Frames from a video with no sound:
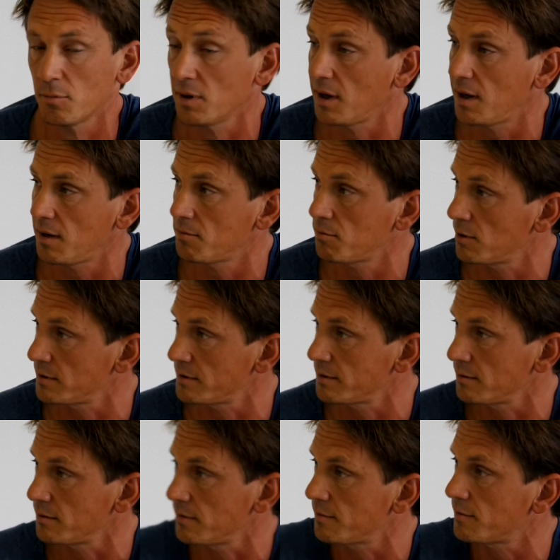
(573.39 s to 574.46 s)
we had one
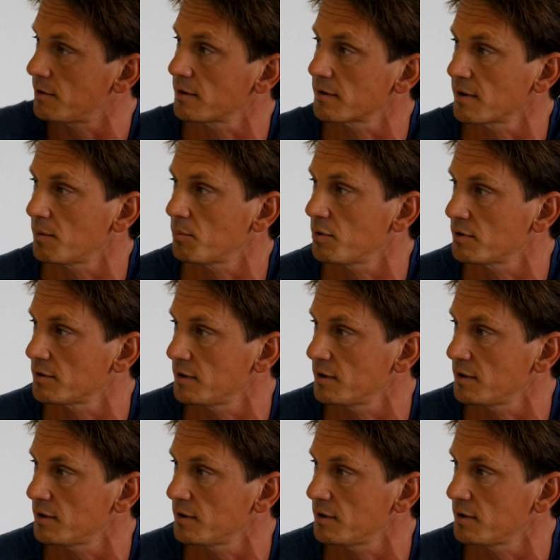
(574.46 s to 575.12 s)
student, for example,